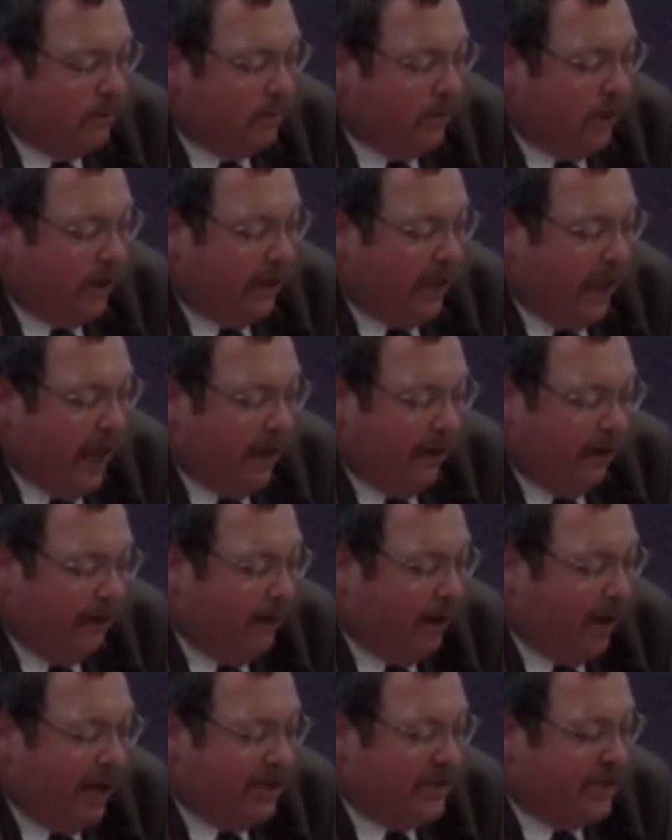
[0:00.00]
Again,
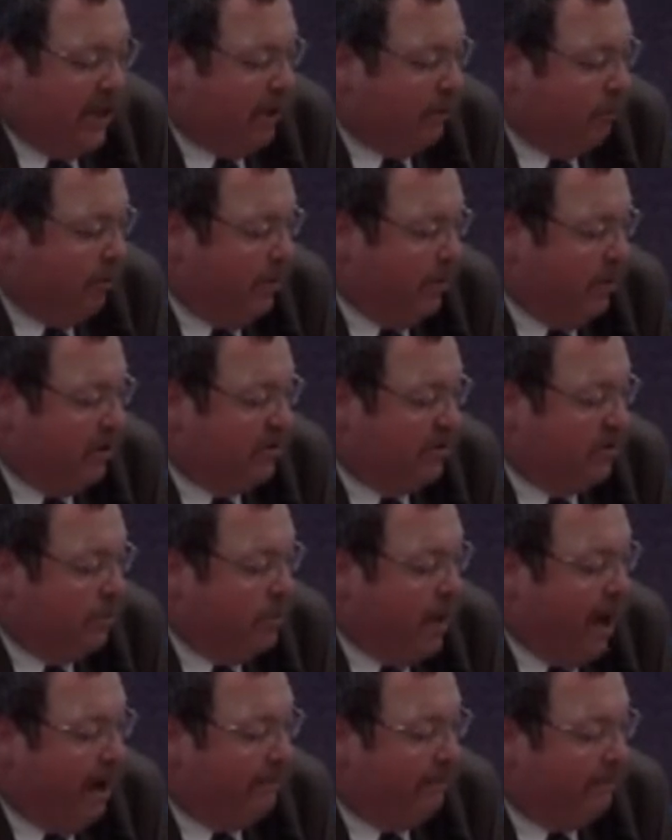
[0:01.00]
I say criminals do
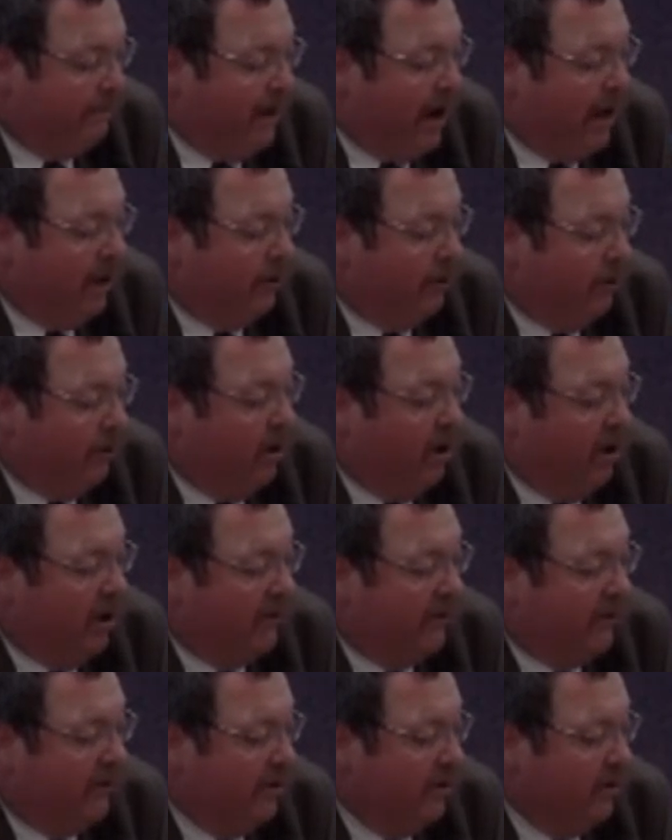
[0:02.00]
not follow
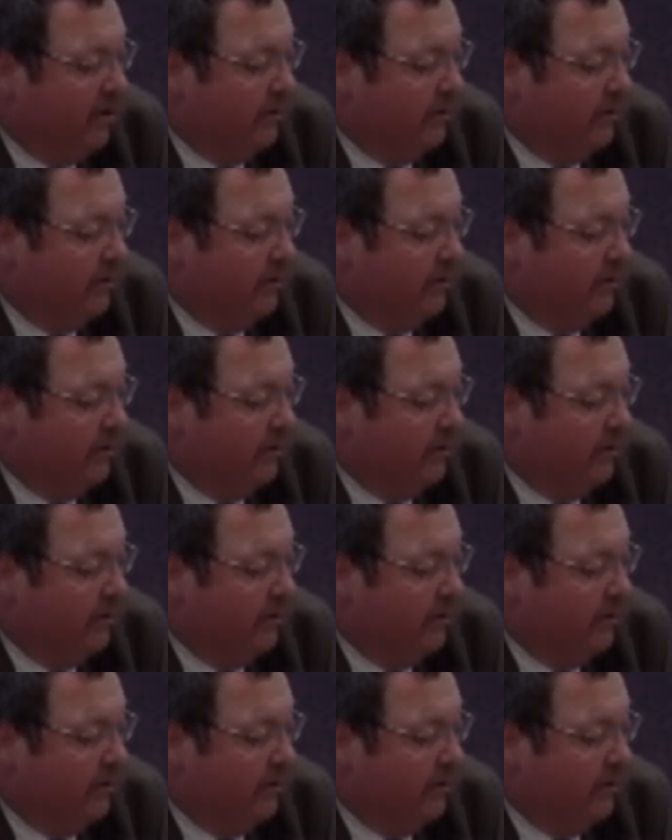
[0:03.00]
laws.